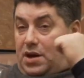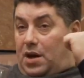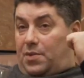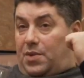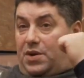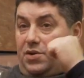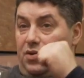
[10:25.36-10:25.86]

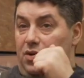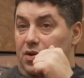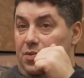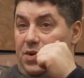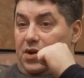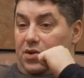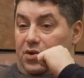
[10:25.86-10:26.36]
switched
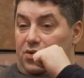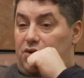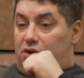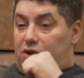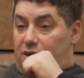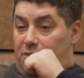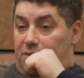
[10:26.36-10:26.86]

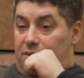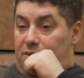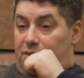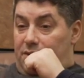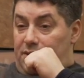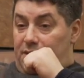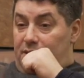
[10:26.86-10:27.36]
into a
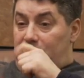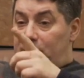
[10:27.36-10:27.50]
shield.